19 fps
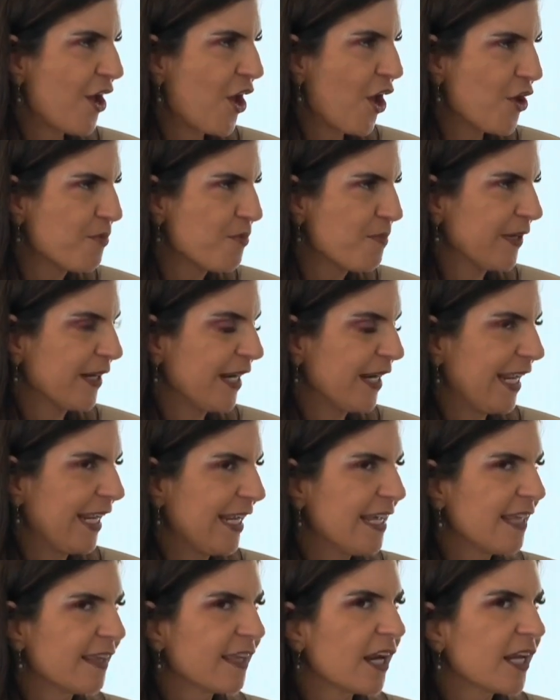openly.
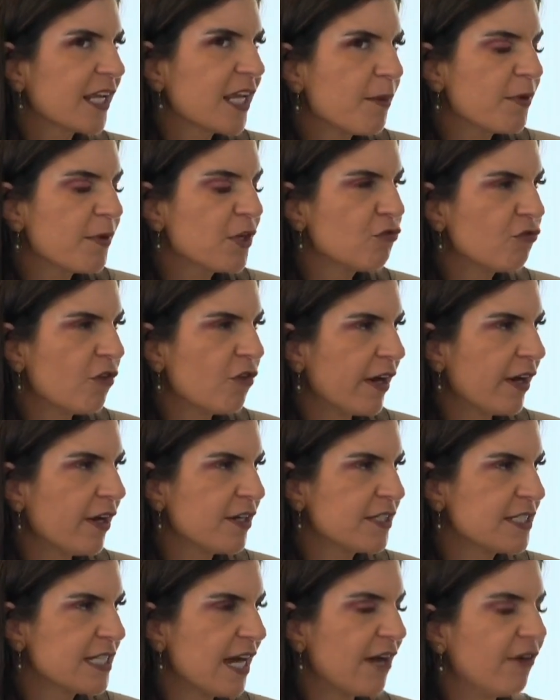They're like, yeah, but you run a
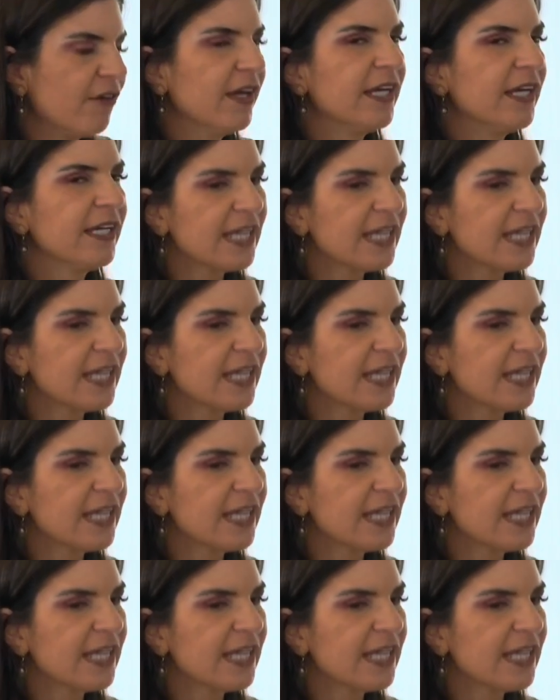hotel.